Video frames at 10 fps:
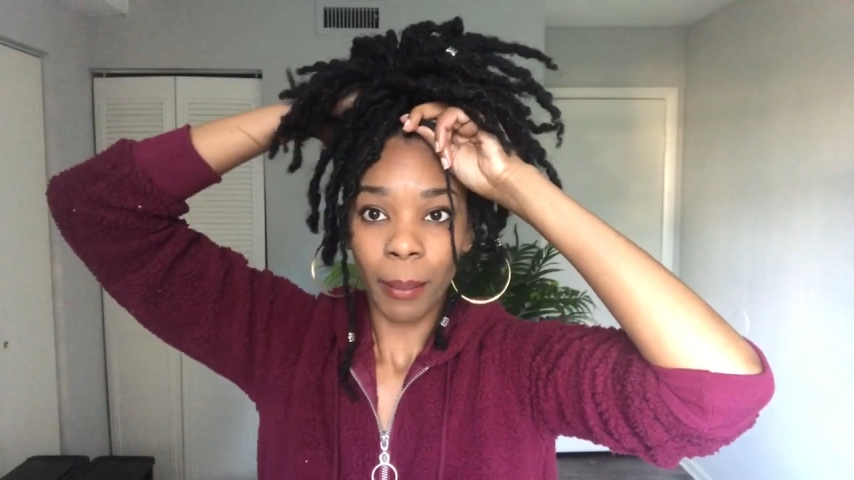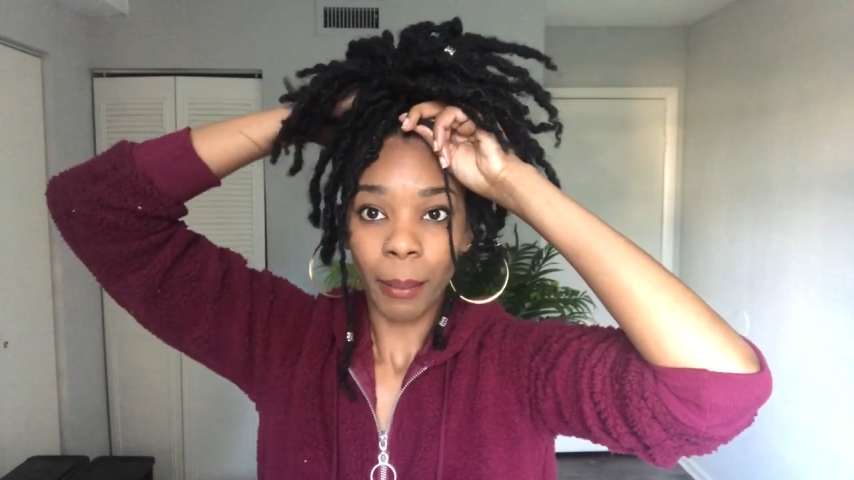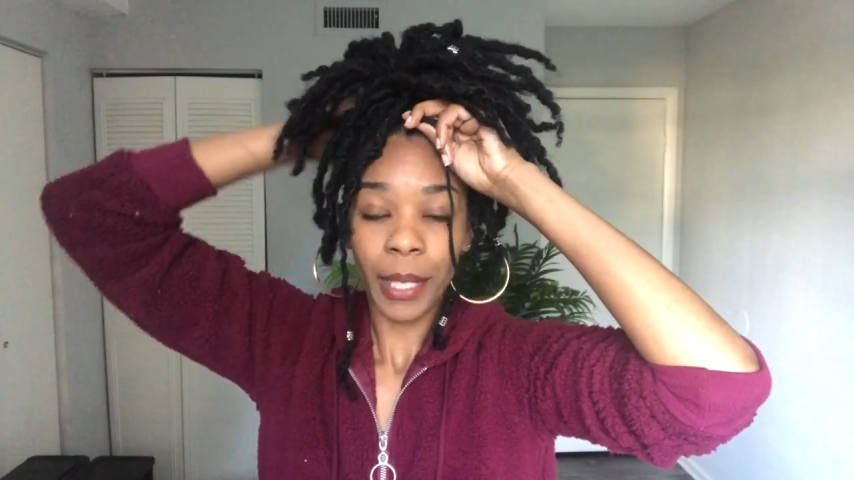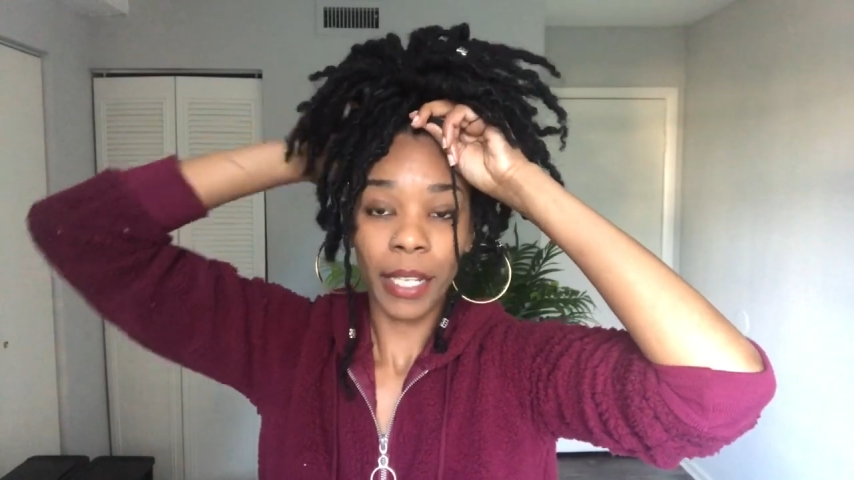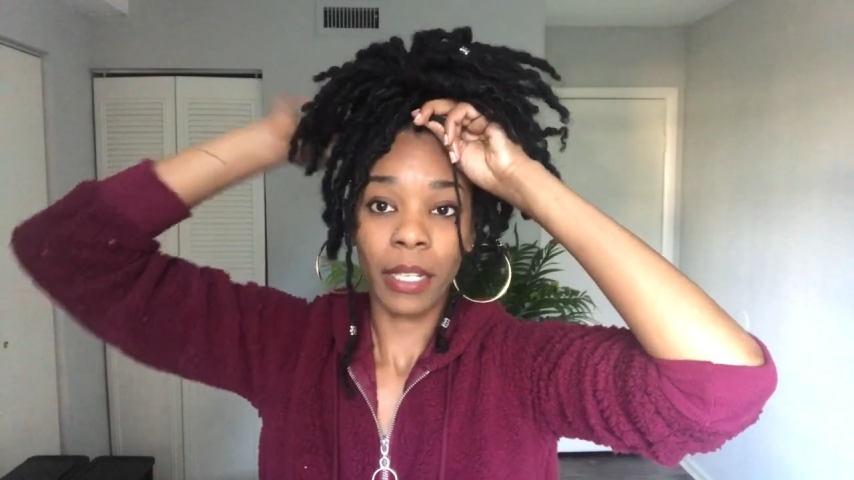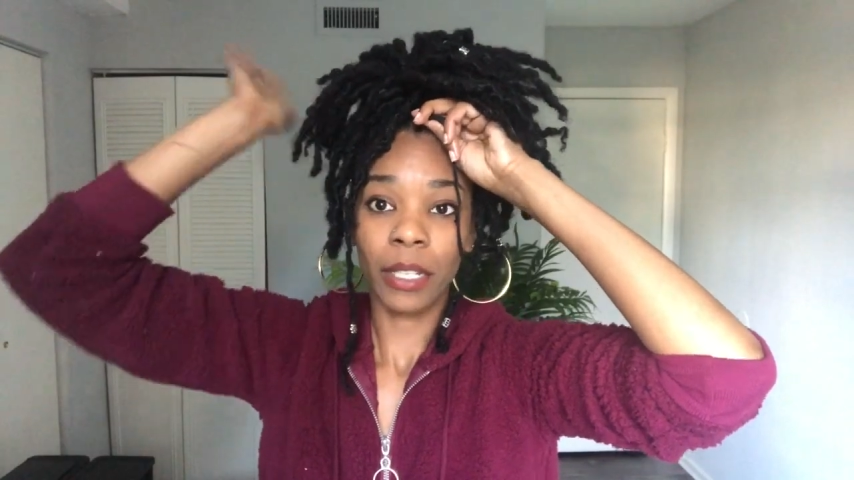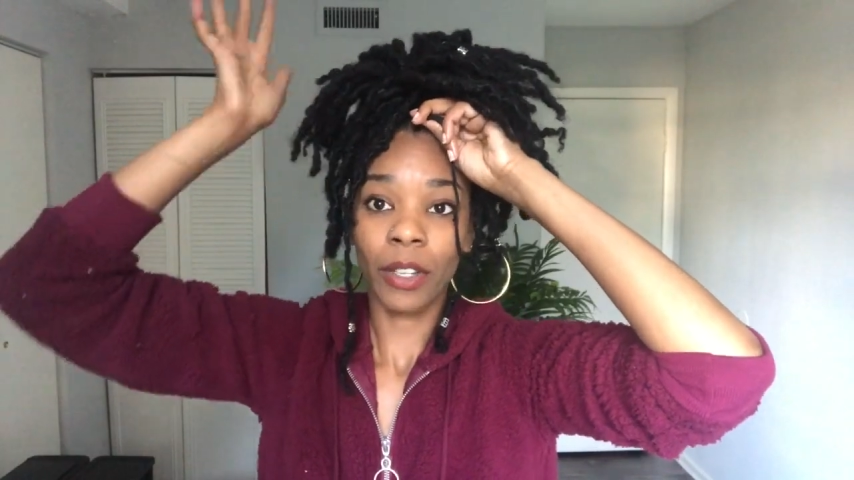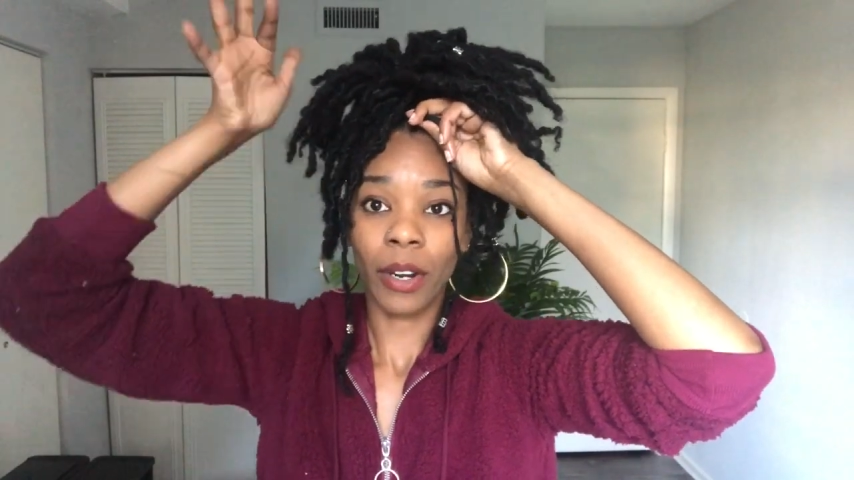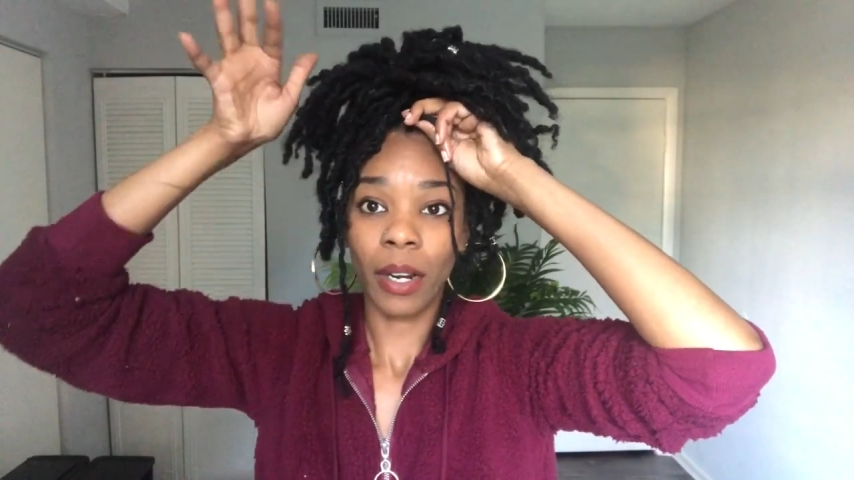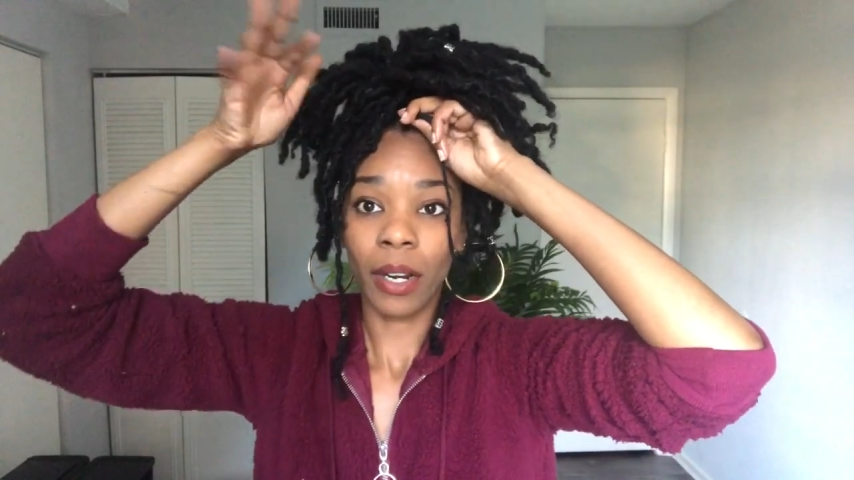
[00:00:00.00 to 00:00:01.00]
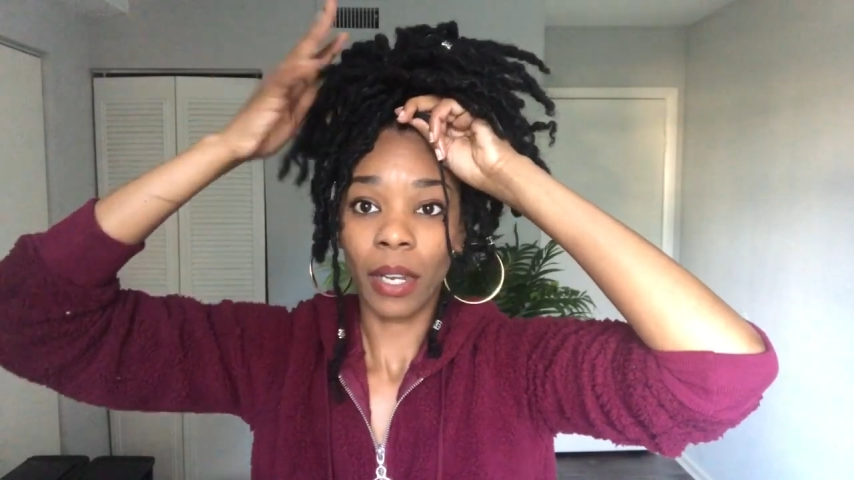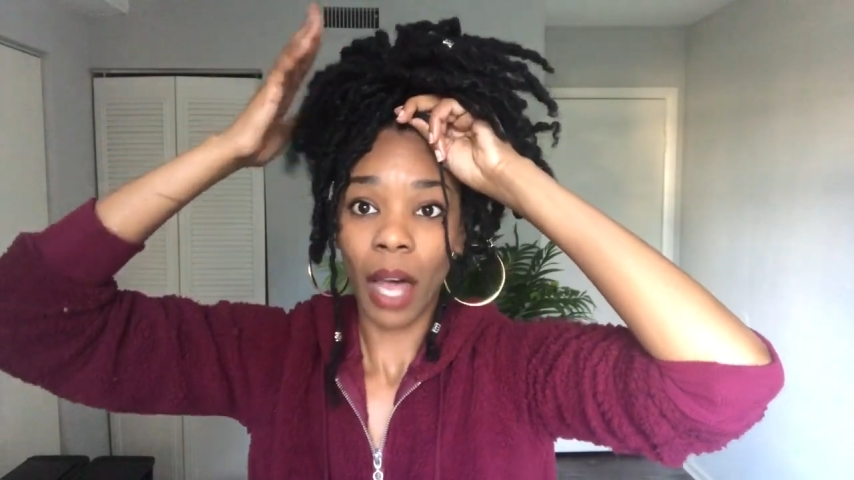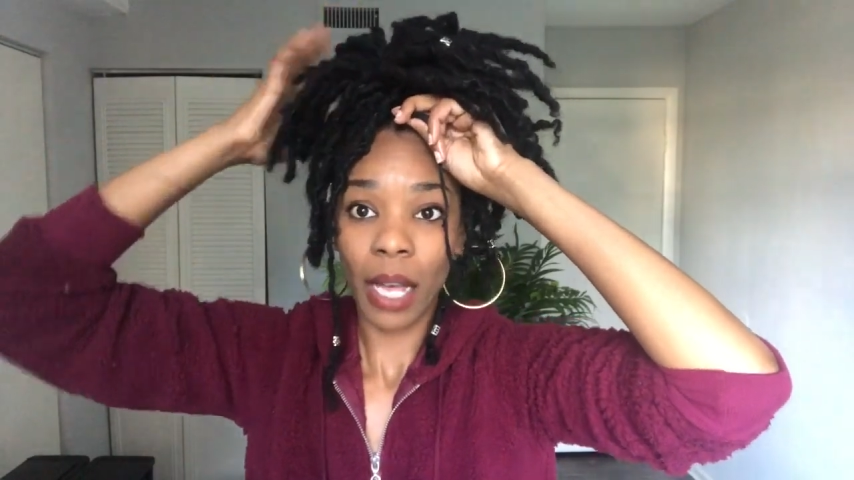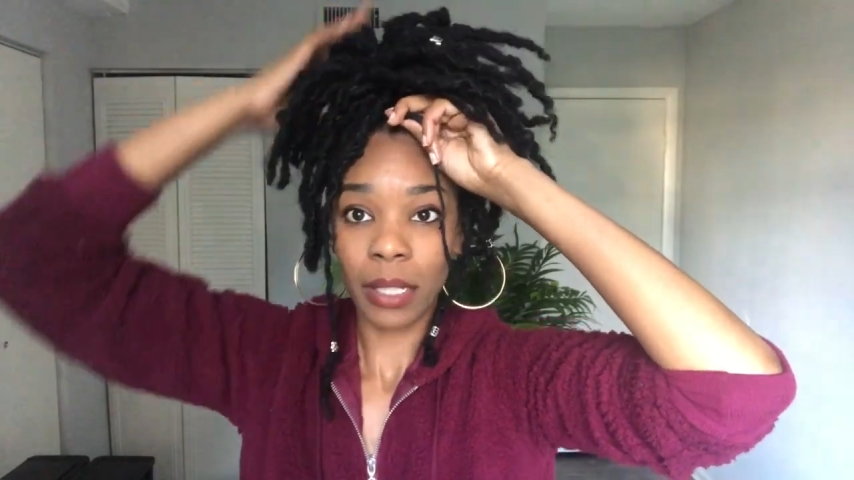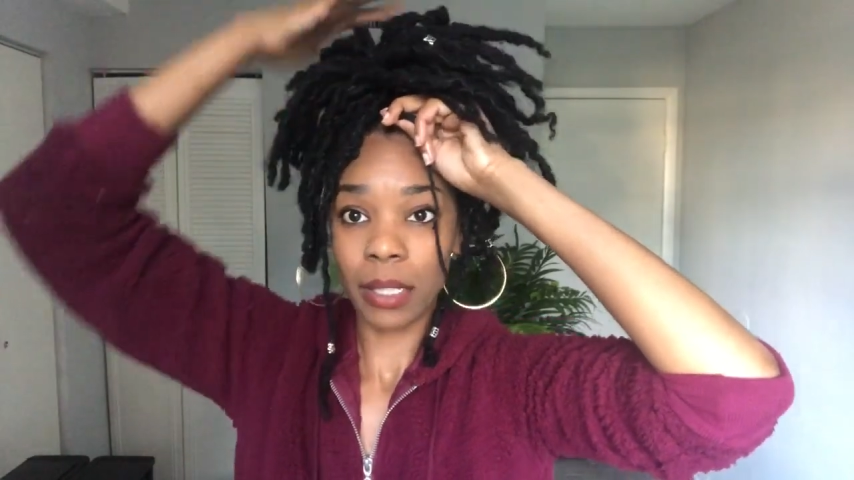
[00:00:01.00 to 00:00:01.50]
putting your
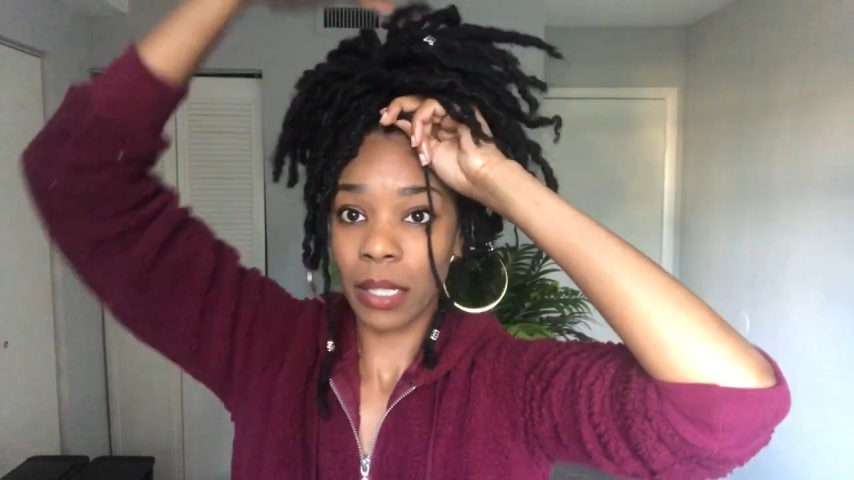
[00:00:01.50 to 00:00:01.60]
locks